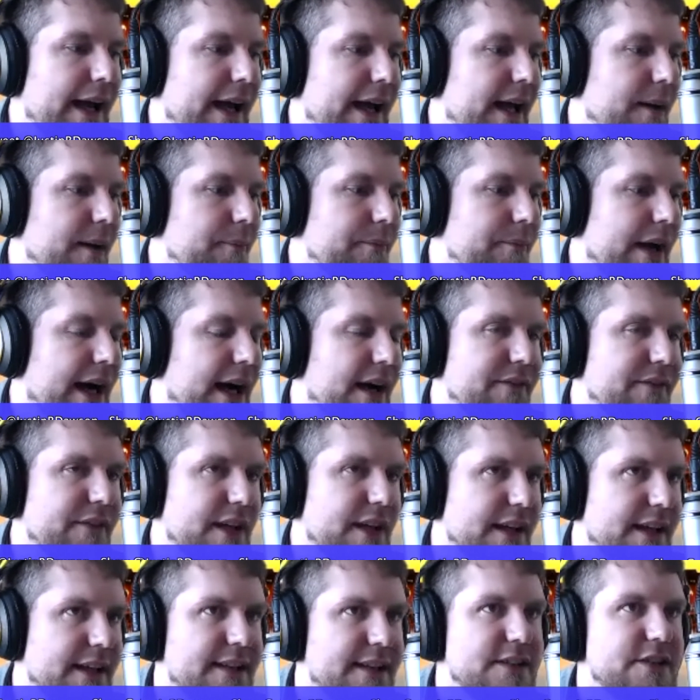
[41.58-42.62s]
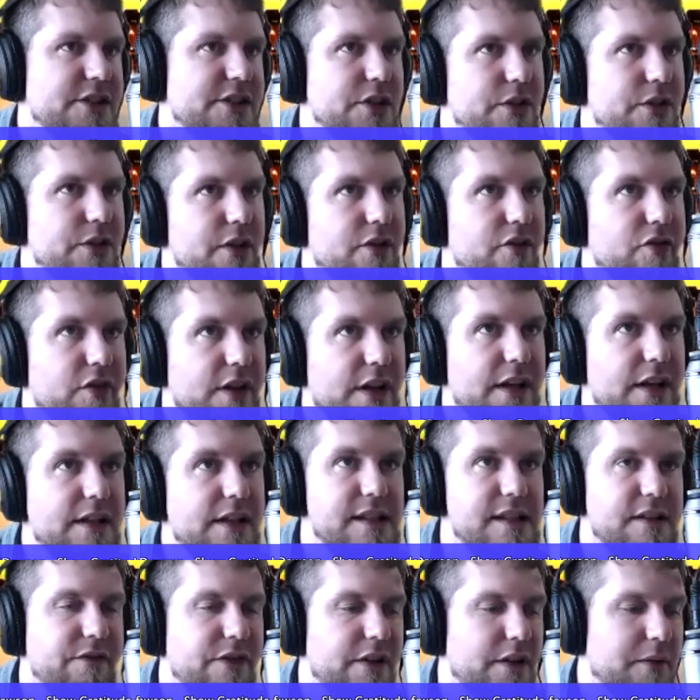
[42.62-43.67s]
have the links to the 3
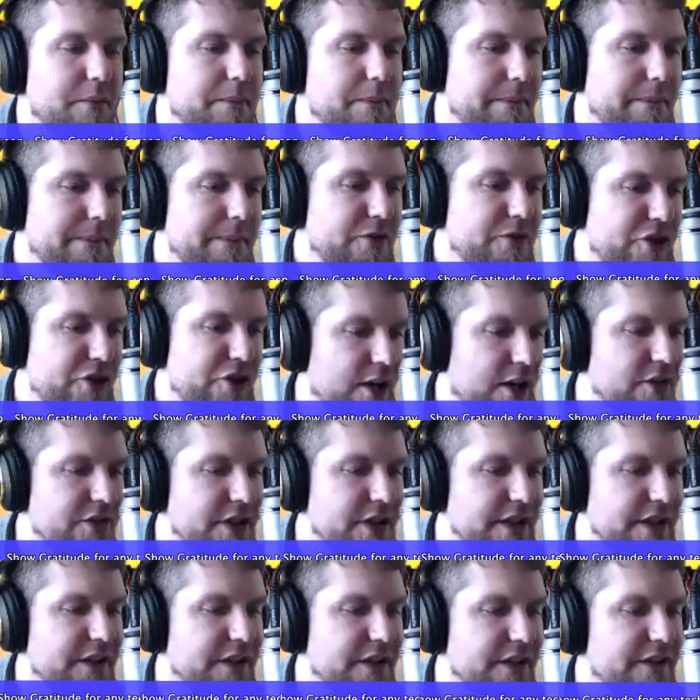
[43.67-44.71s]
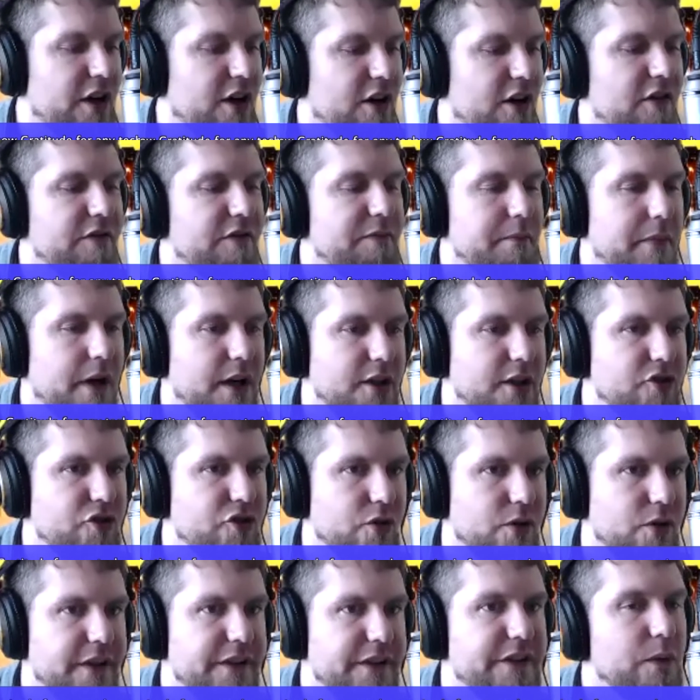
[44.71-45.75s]
different charities of my
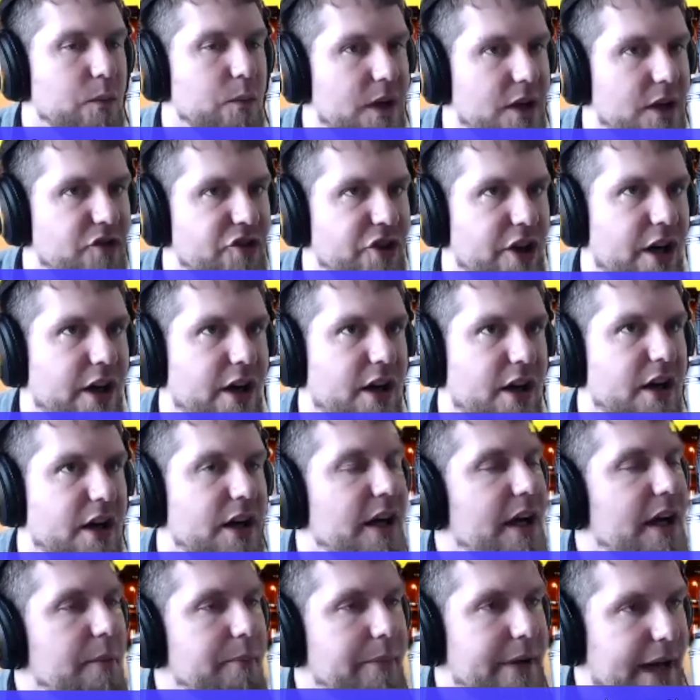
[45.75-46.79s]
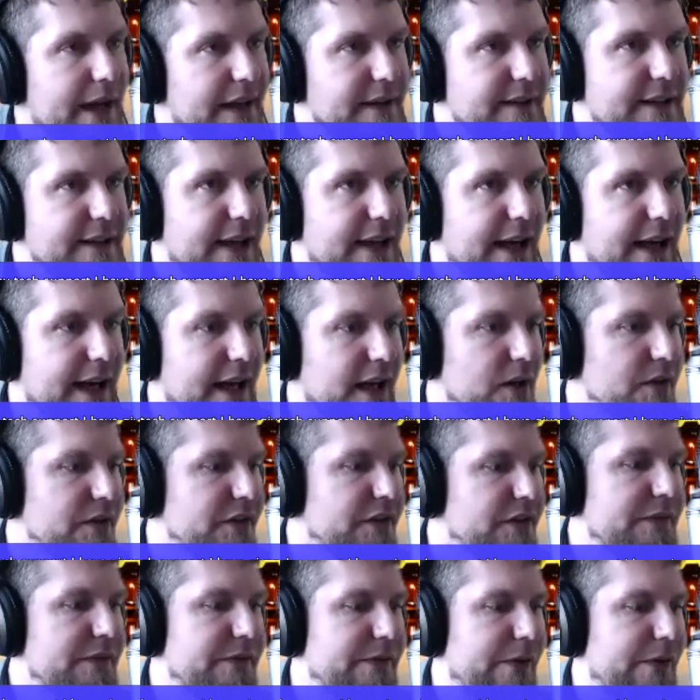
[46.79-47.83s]
choice, which are Pieta House
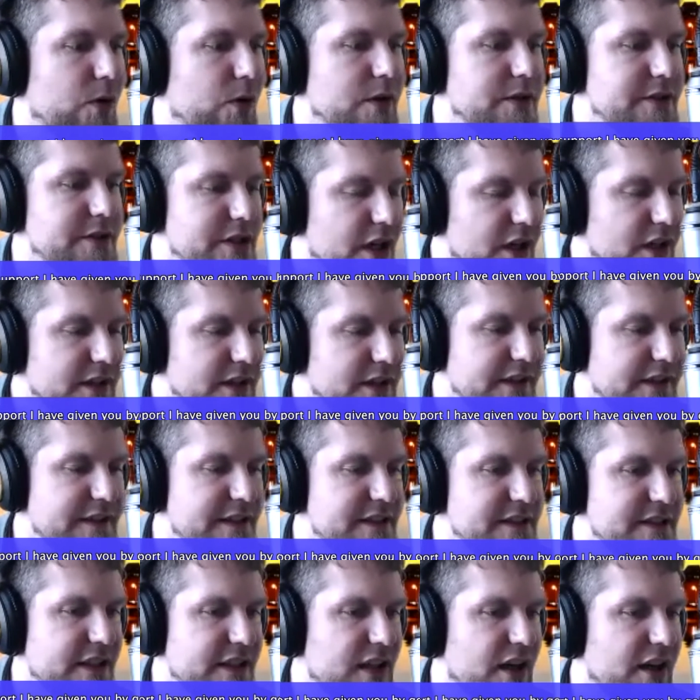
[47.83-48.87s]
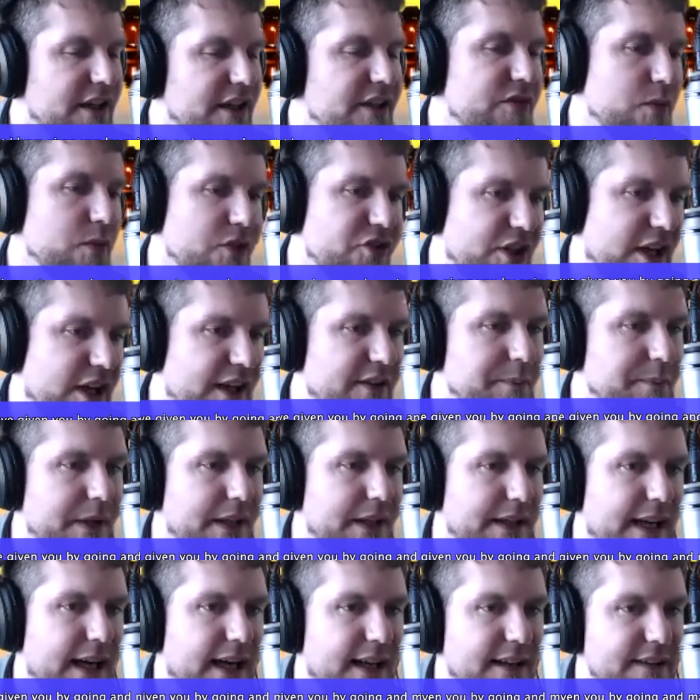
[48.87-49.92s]
for Darkness into Light, which has been
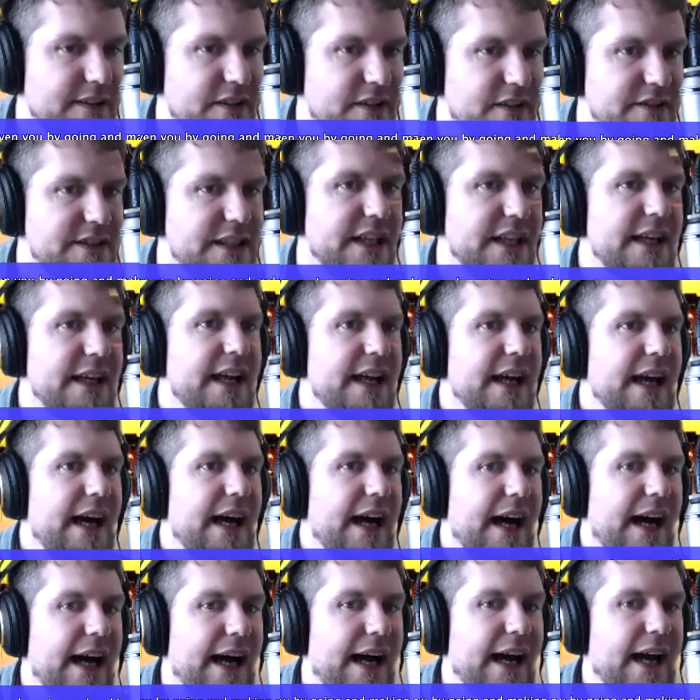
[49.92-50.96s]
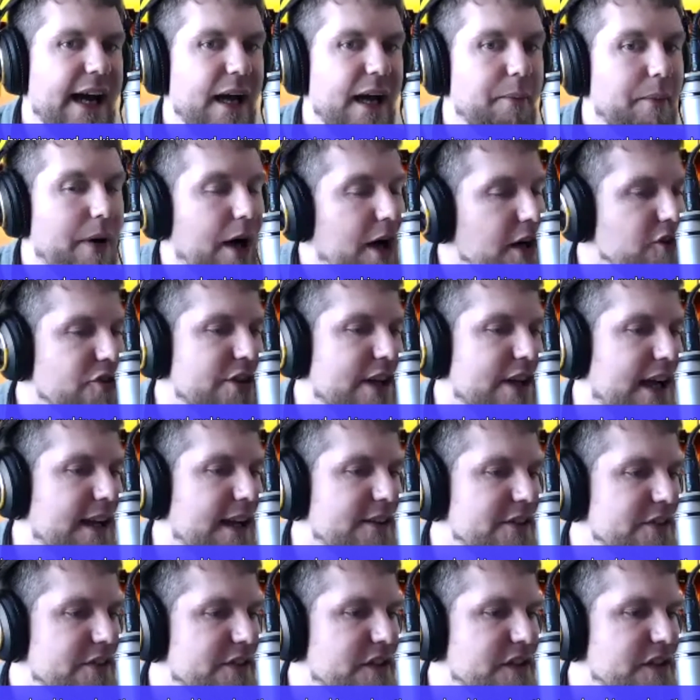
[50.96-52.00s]
cancelled, Irish Cancer
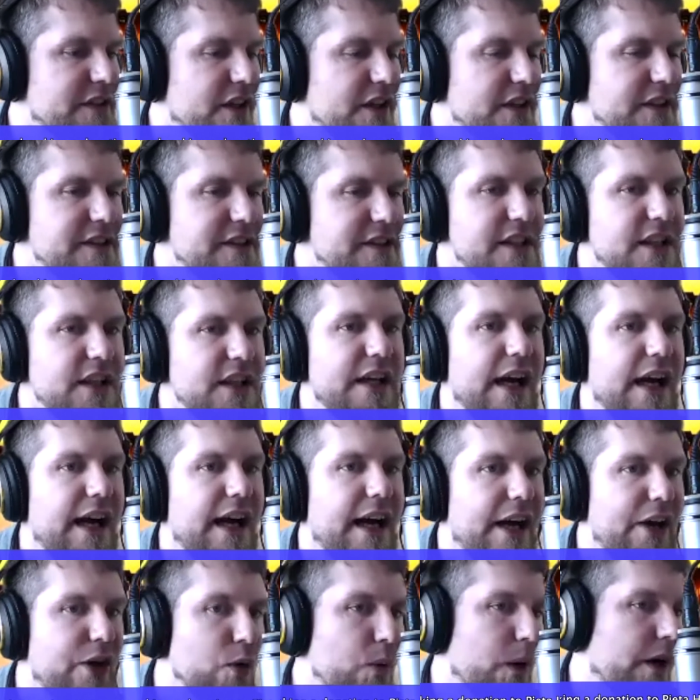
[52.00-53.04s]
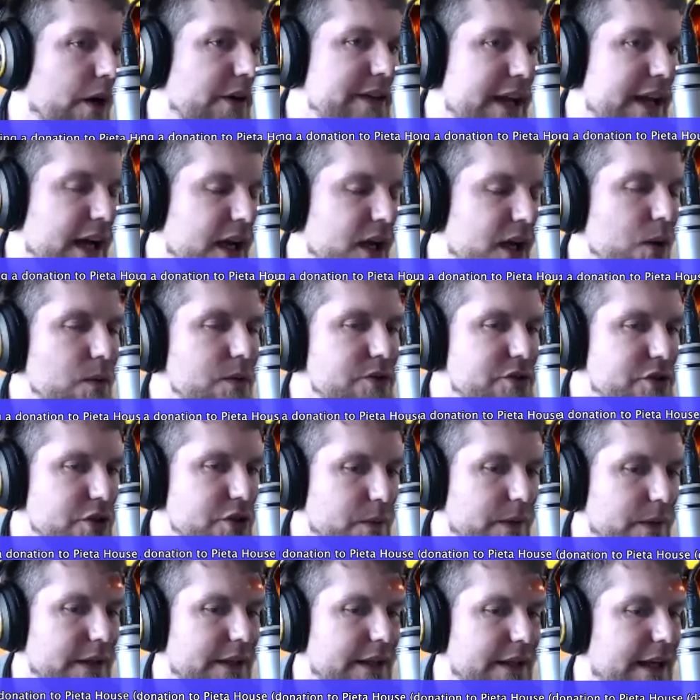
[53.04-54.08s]
Society, who are now
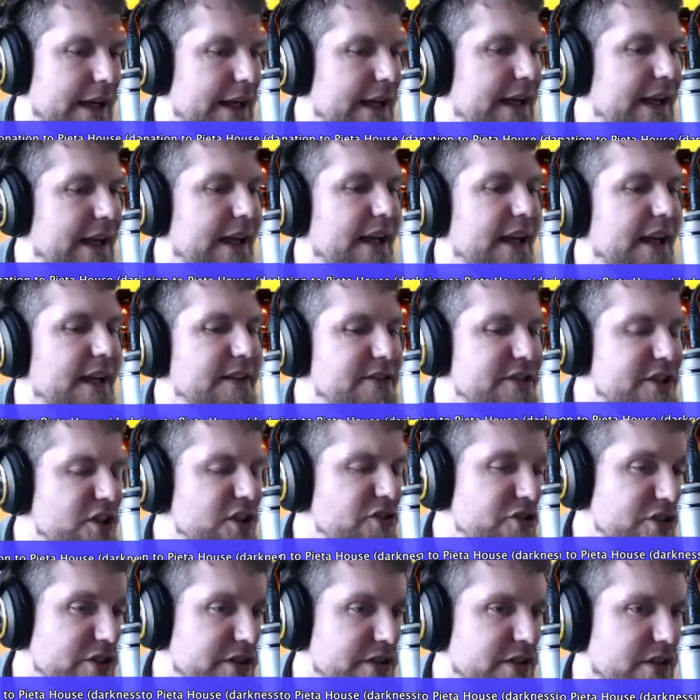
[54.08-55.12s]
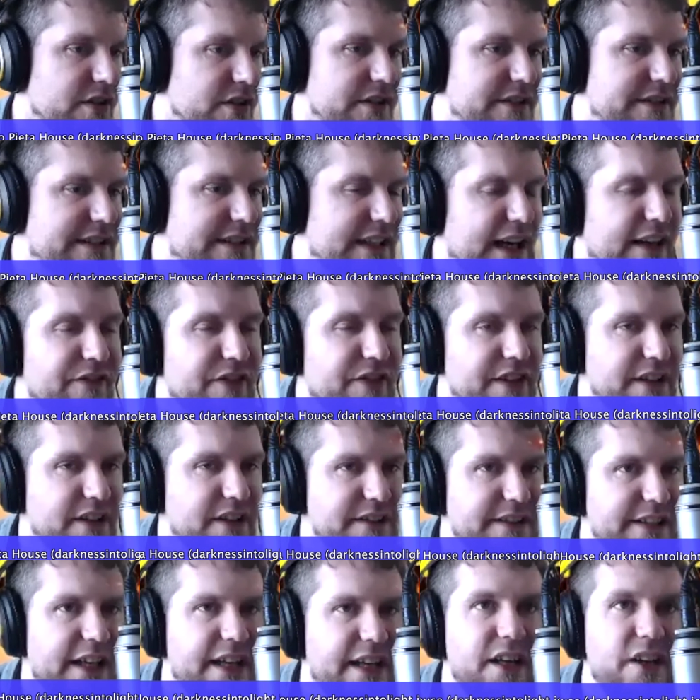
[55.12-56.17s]
doing a digital Daffodil
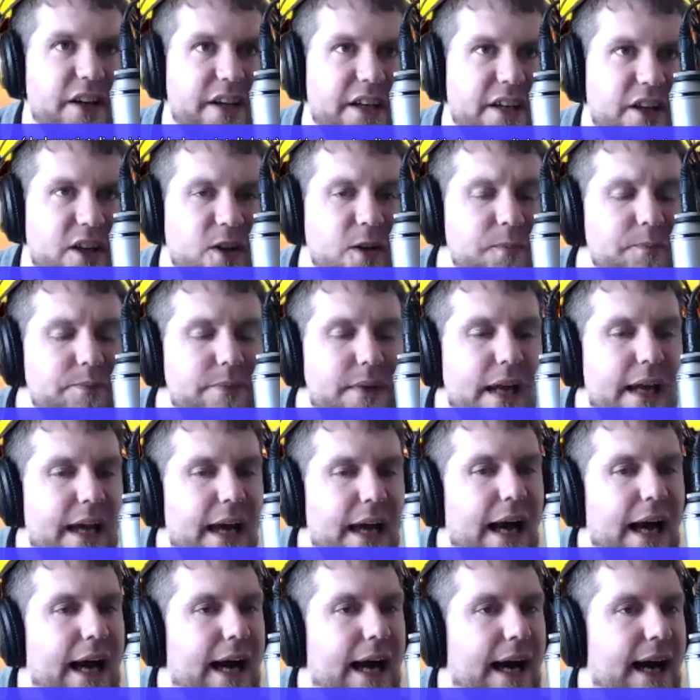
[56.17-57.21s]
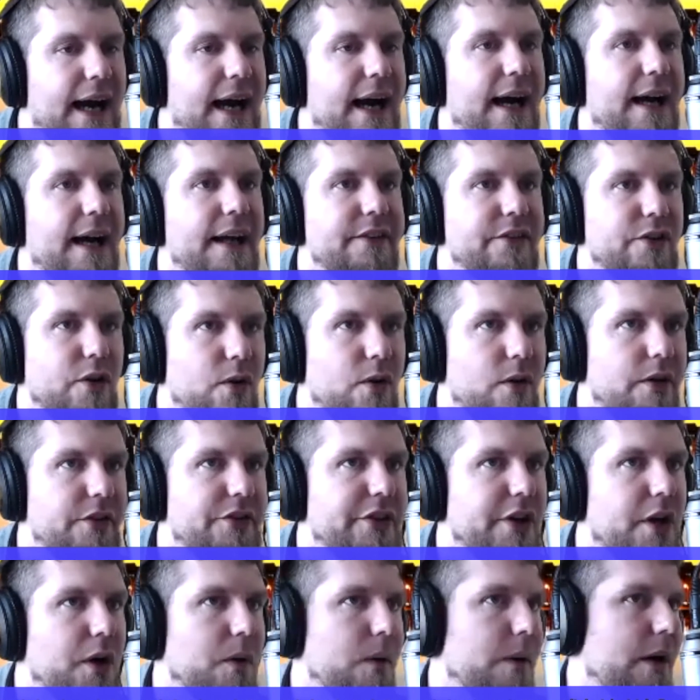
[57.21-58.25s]
Day, I hear, and
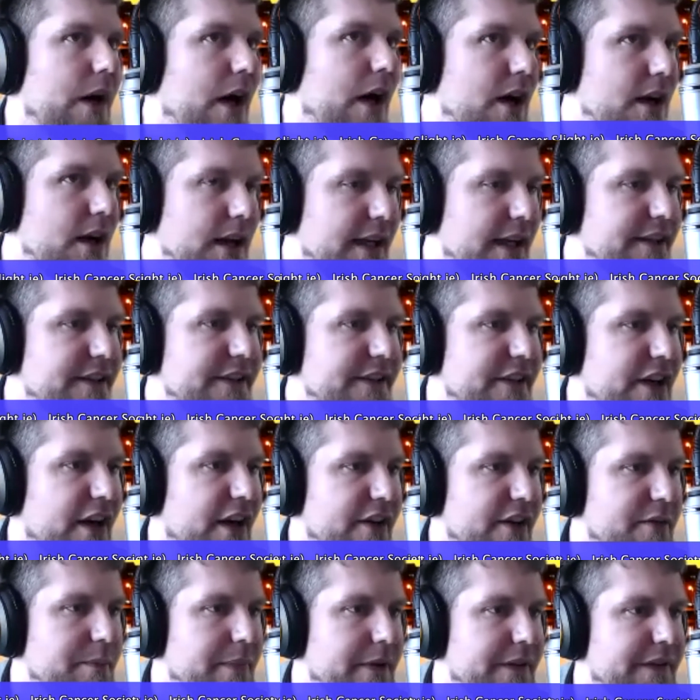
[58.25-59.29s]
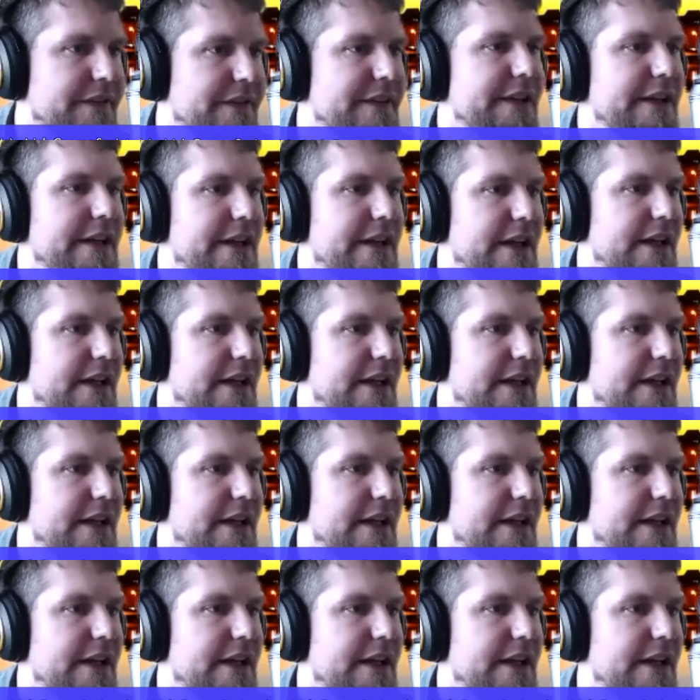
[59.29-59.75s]
also Our Lady's Hospice in